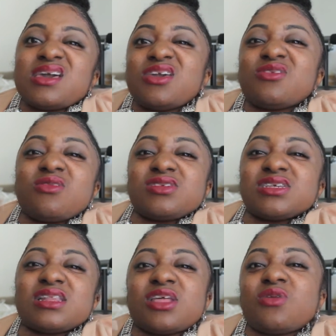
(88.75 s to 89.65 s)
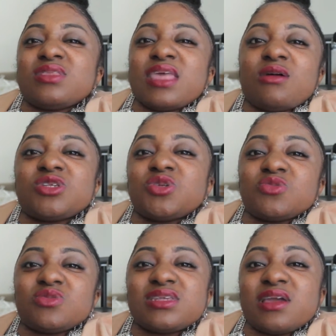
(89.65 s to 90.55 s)
you know, just a little nail
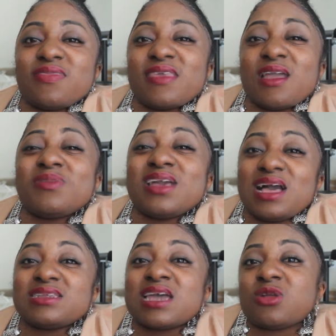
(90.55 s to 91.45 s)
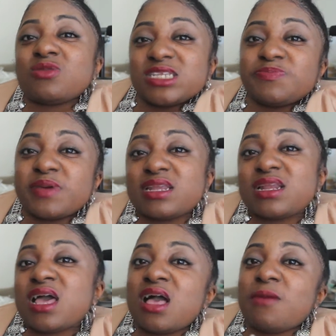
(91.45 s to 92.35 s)
tools here and there because I don't
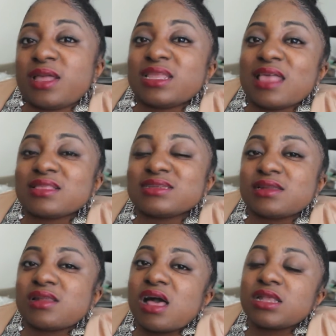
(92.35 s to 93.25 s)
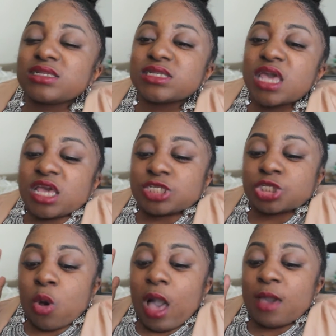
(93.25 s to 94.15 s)
spend money at the salons.
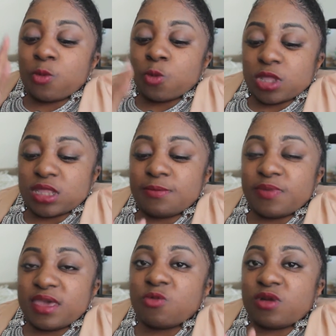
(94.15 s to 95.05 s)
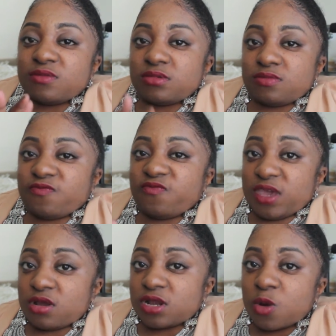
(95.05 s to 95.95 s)
So I'm really big with
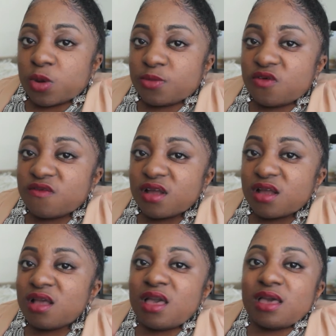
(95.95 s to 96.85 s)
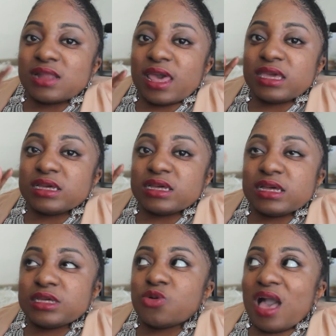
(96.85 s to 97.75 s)
fingernail remover. Like,
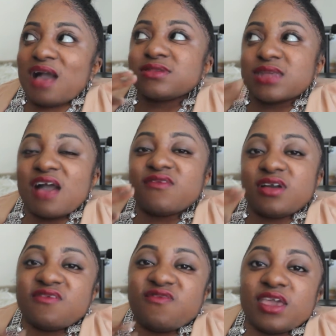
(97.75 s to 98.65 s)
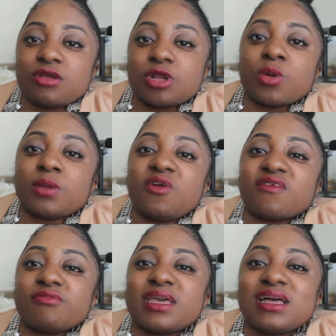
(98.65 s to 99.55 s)
you have to have good fingernail
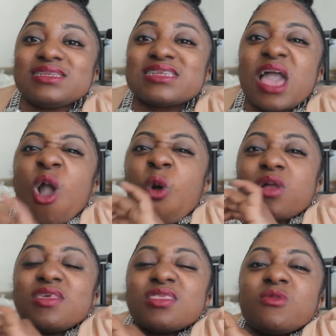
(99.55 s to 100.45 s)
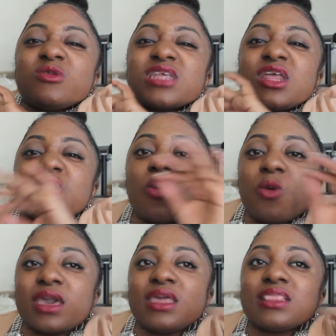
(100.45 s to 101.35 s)
remover because one of the most
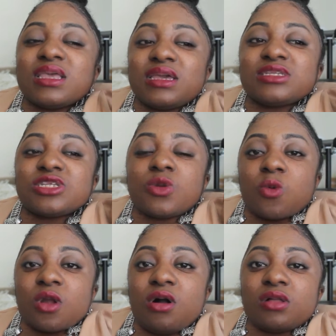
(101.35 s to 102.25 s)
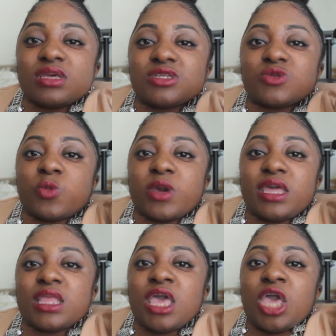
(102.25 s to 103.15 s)
annoying things in the world is
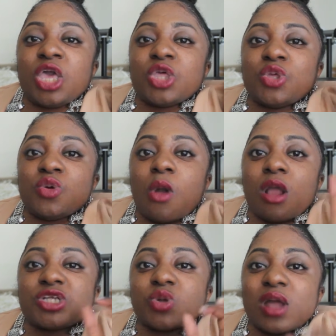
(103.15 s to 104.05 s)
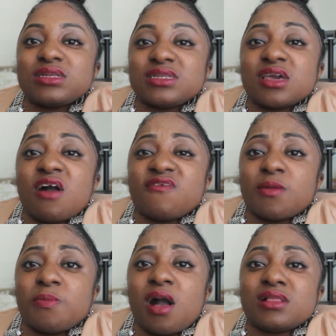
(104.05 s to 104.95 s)
when you are trying to take off
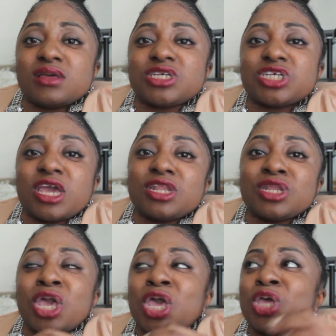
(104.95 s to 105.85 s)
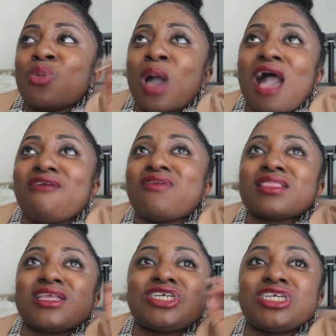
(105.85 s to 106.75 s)
your polish and you have
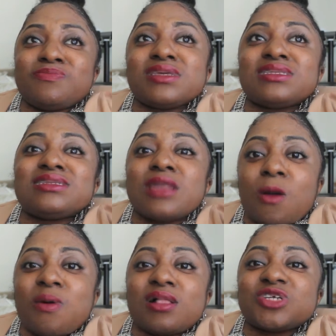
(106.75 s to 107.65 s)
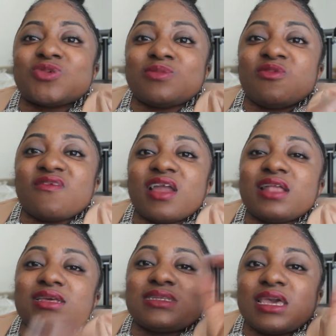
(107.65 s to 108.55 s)
like the cheapest nail polish remover
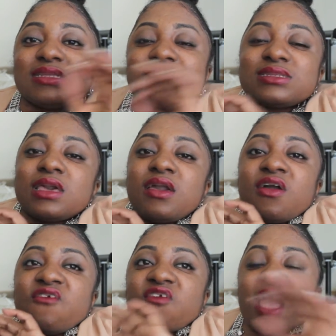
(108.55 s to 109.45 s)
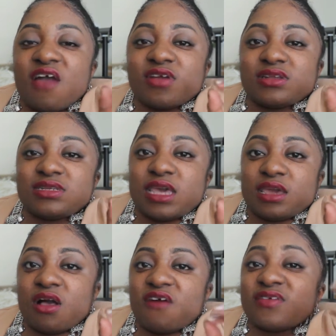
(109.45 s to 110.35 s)
and it takes forever to take
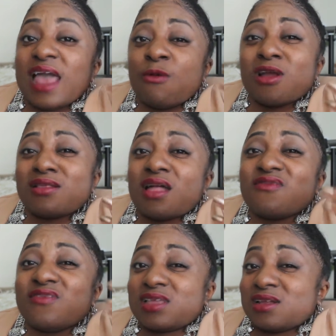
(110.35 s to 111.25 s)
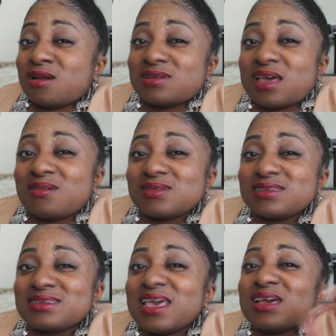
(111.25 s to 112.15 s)
it off. And I wear a lot of glitter
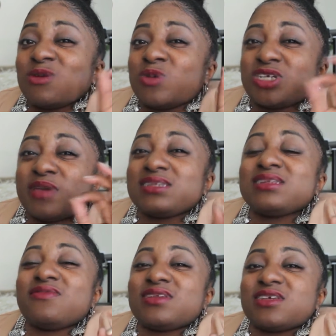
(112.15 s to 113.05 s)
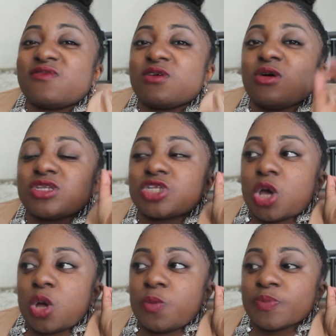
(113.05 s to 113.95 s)
nails, which makes it even difficult.
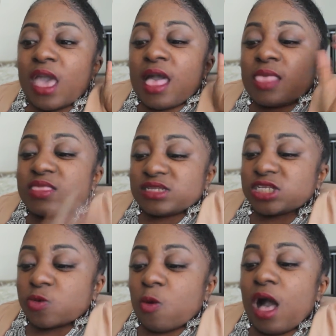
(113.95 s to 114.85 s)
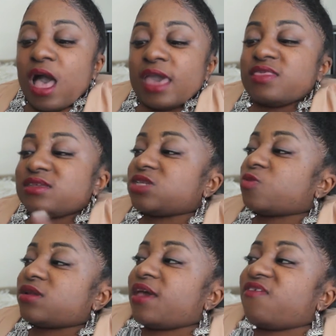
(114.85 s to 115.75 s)
So this is why this is
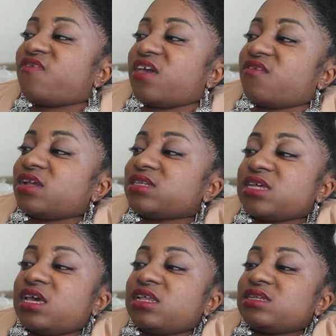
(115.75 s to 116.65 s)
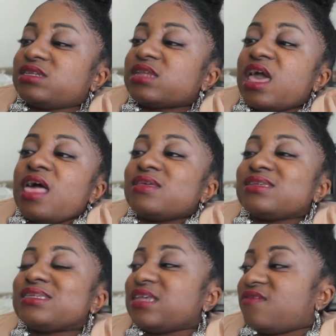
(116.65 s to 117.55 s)
one of my favorites, is the
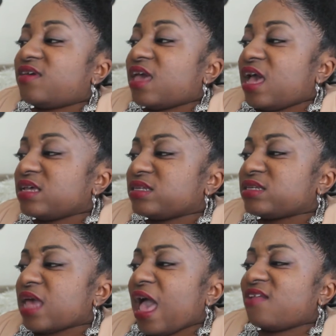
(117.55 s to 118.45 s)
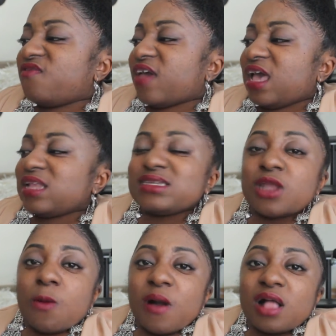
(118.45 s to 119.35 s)
CVS Advanced
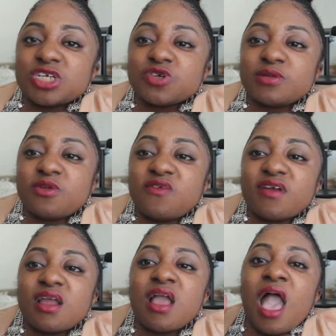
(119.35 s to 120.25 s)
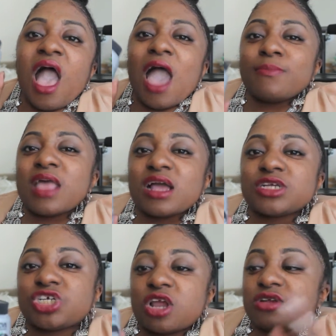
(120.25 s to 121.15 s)
Nail Polish Remover. I'm not
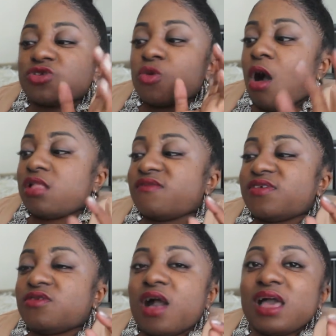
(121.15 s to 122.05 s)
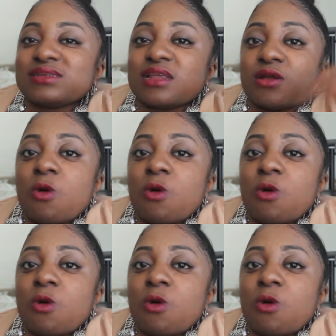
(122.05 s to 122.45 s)
sure, do all of you guys that are